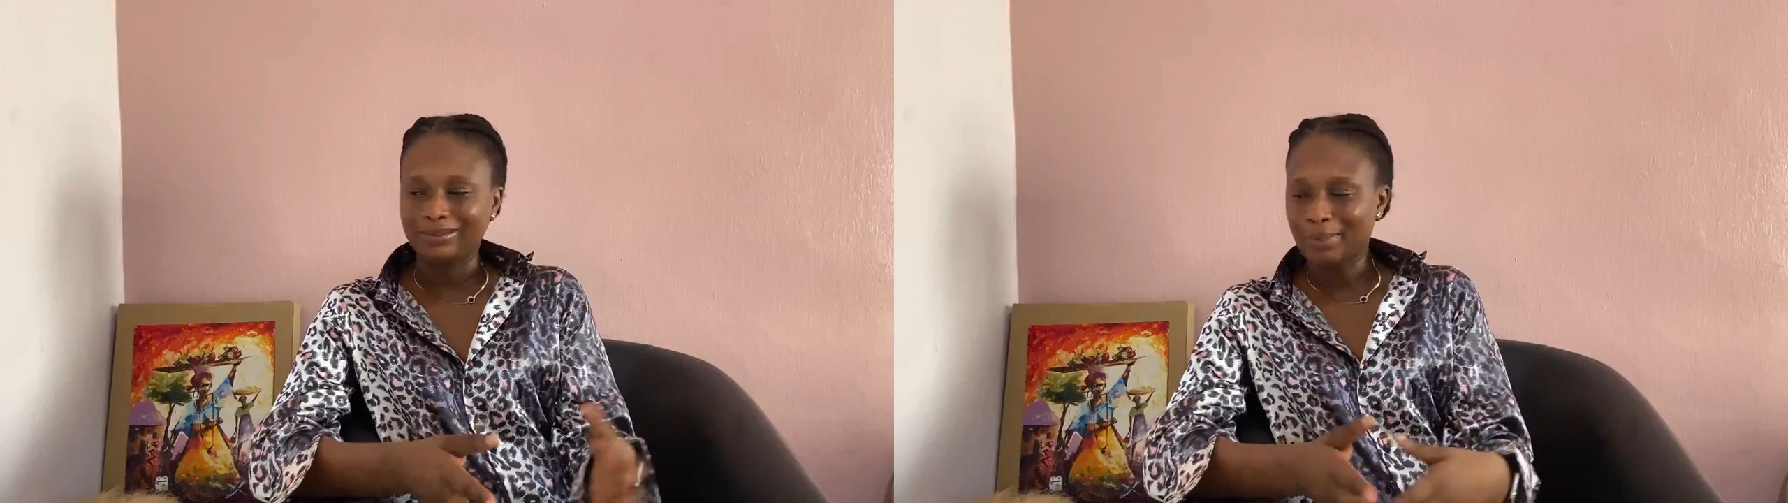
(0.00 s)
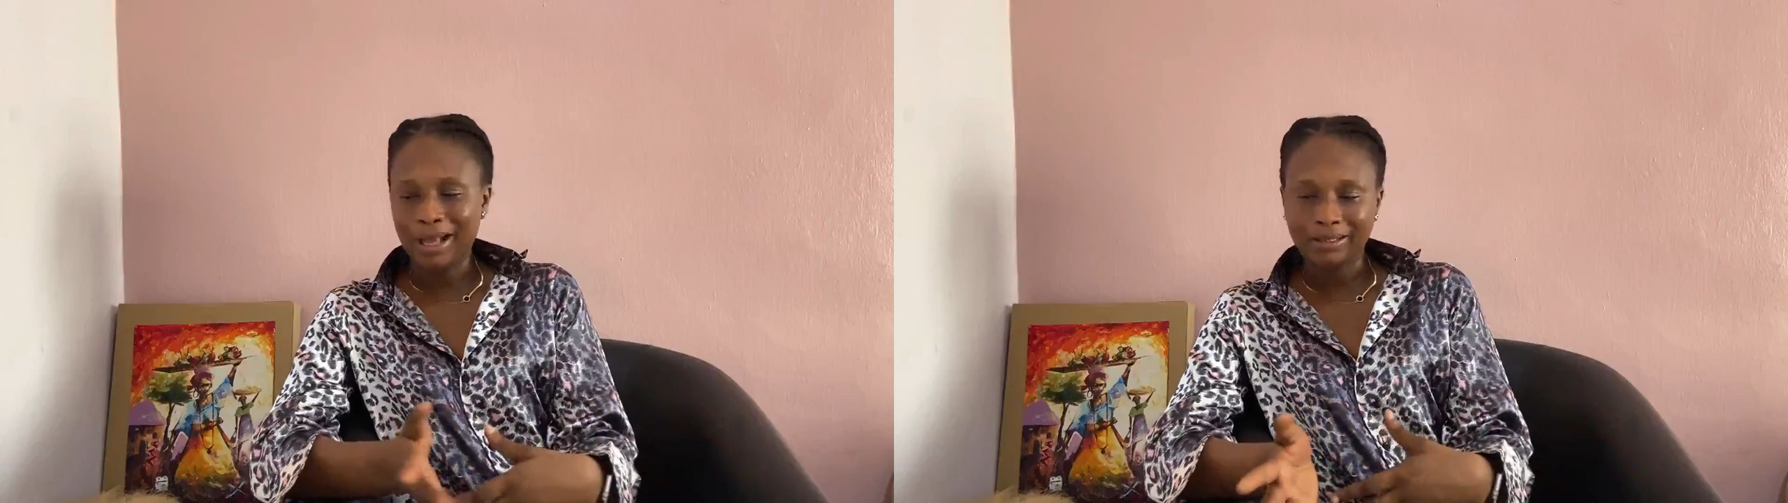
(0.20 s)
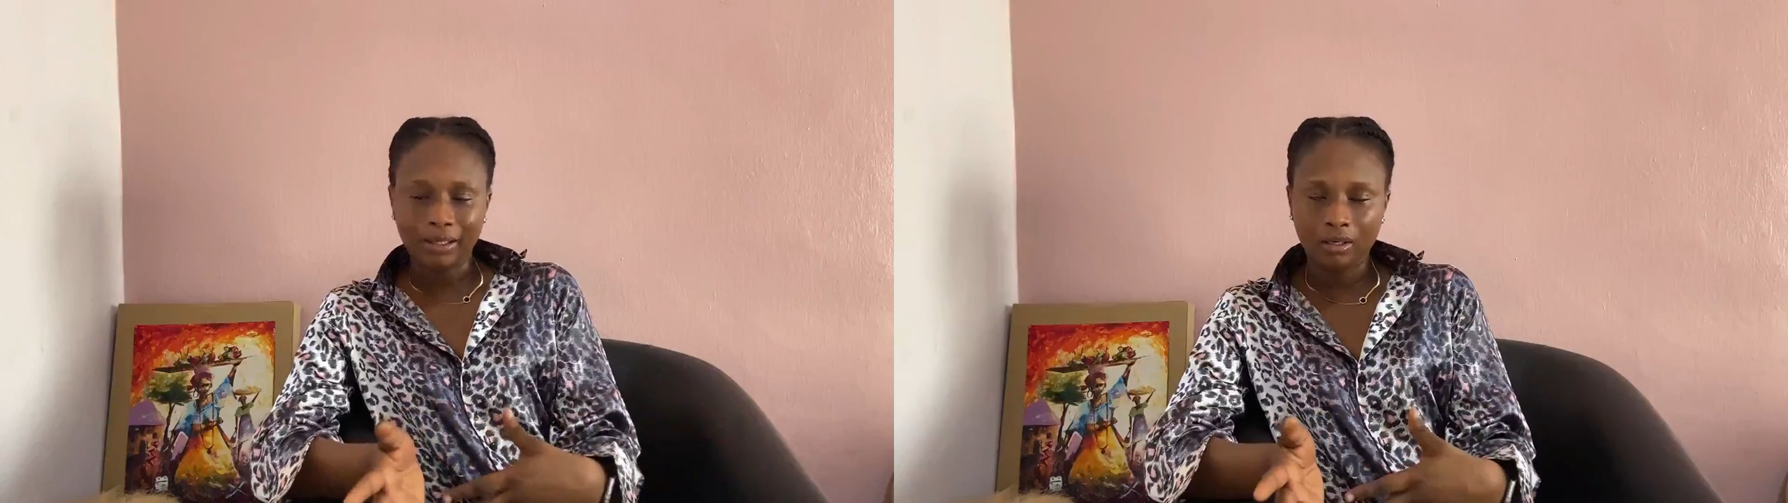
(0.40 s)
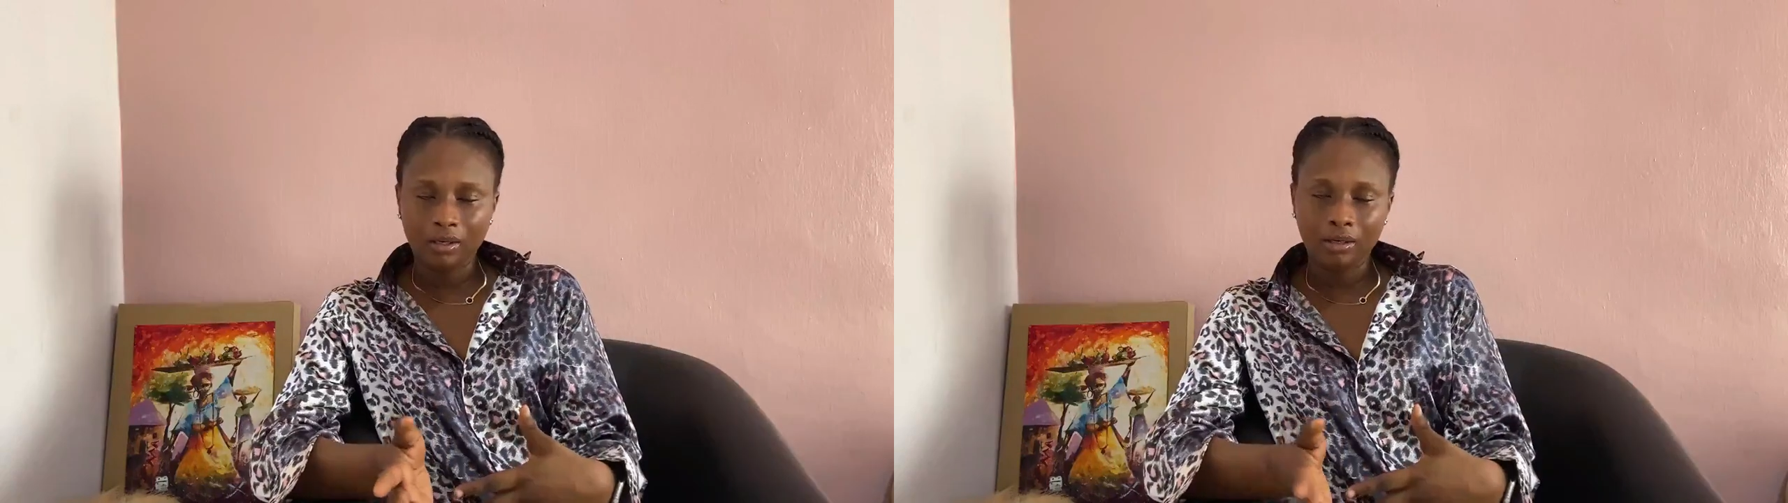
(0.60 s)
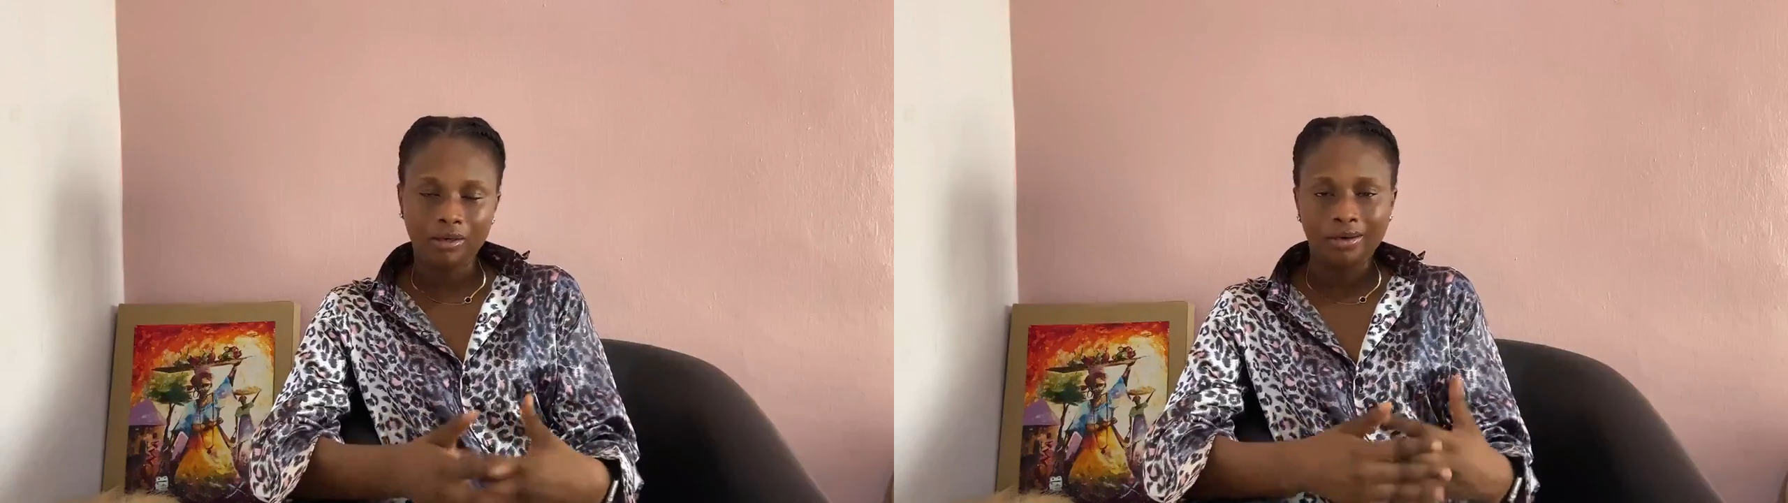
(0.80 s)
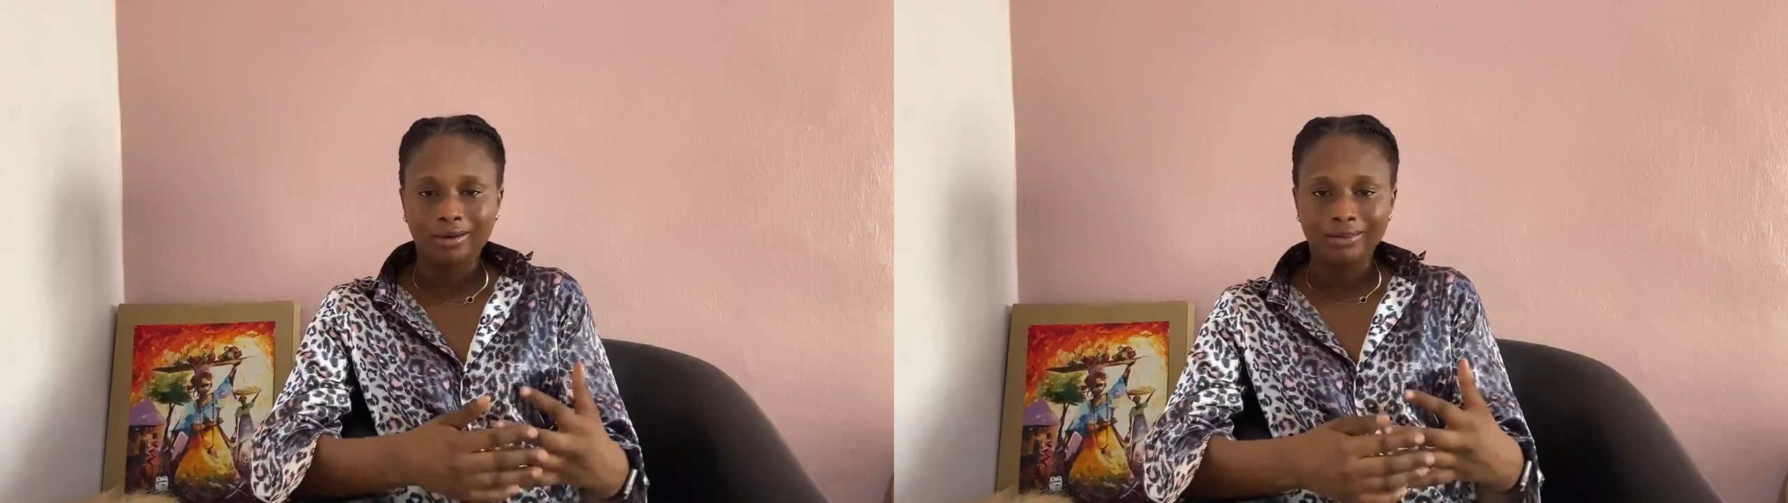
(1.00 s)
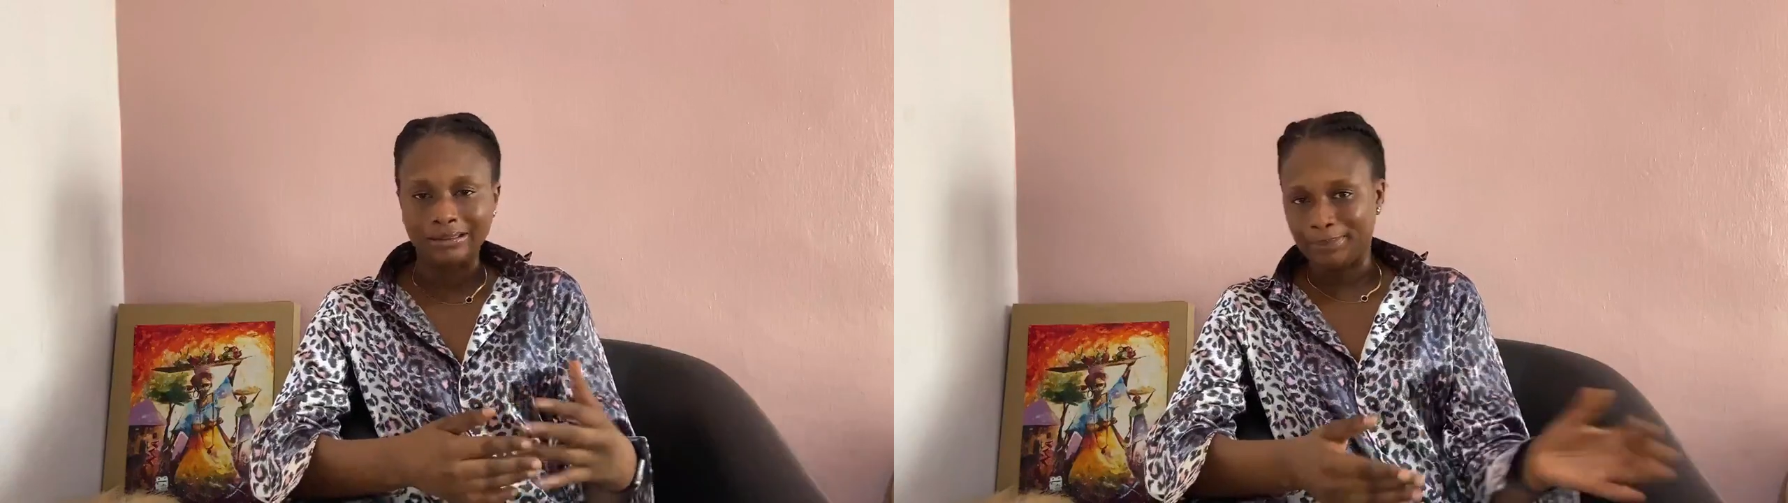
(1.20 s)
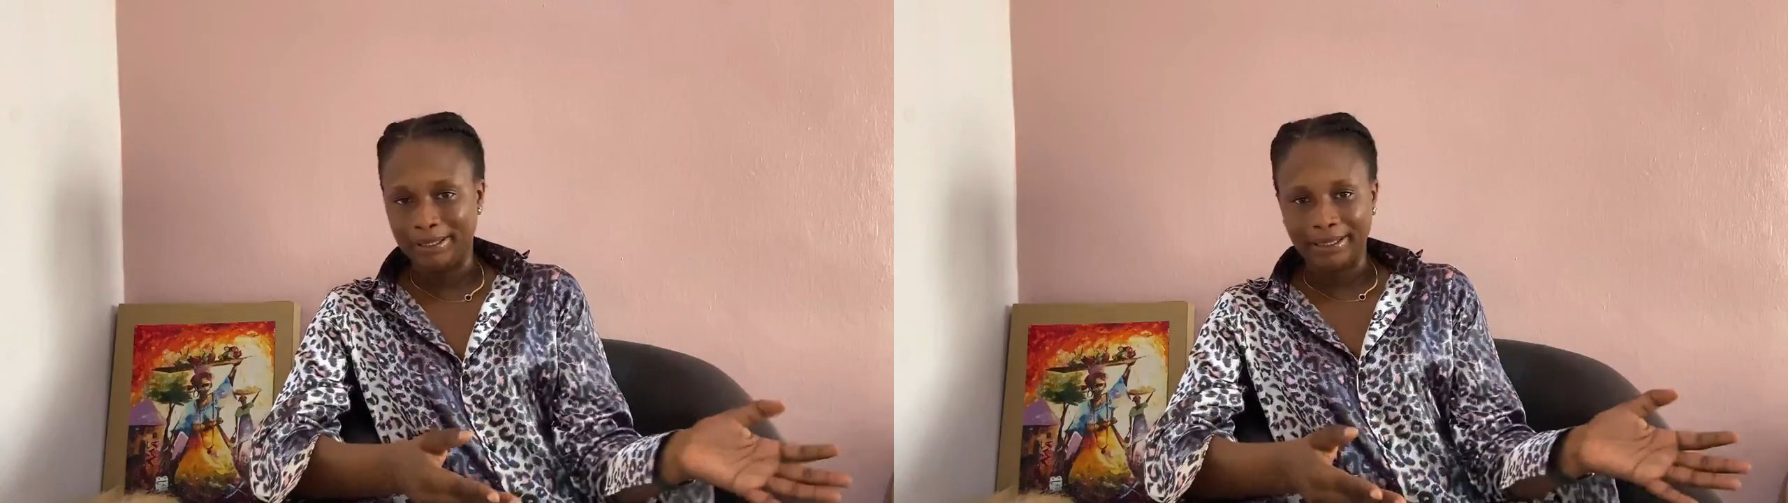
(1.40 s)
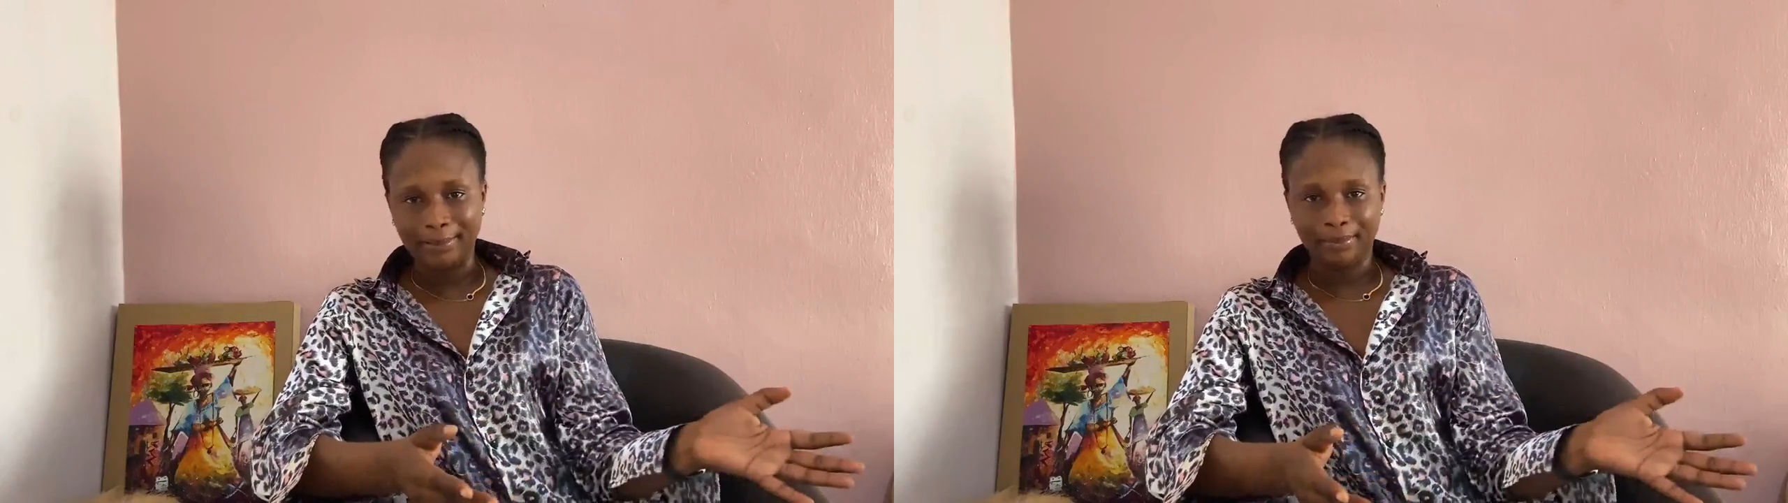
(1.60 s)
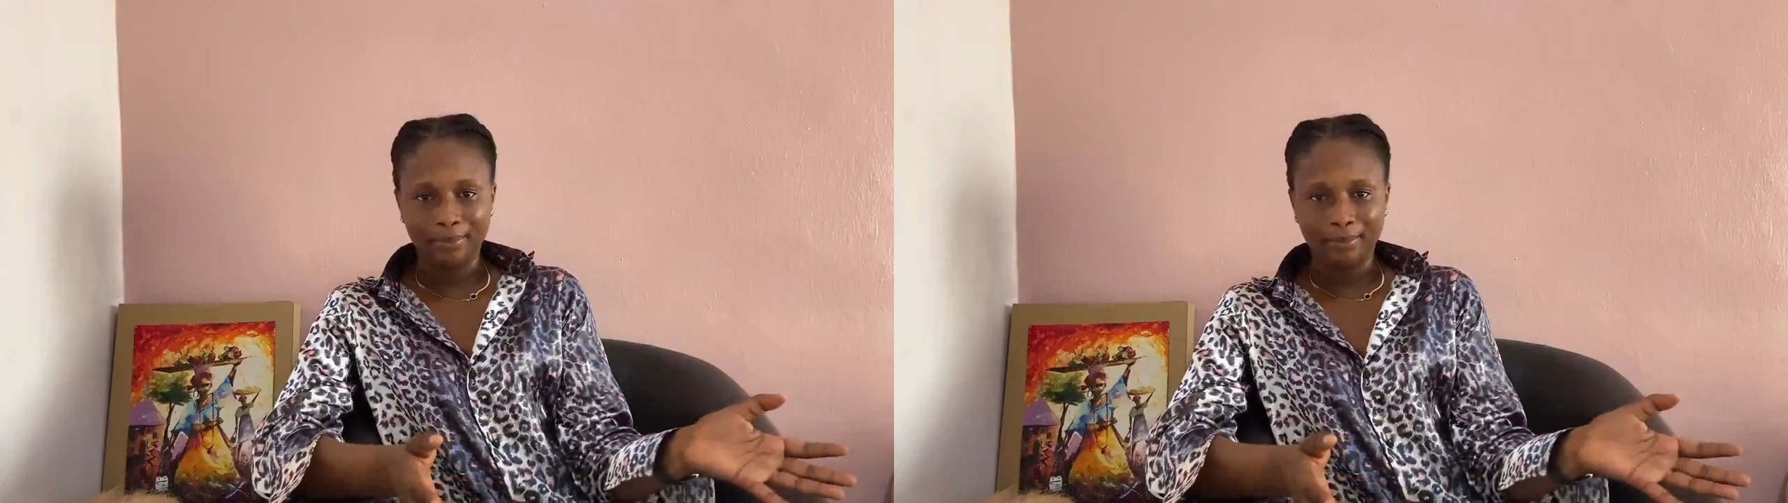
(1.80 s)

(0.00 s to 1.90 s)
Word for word: partner, his babe.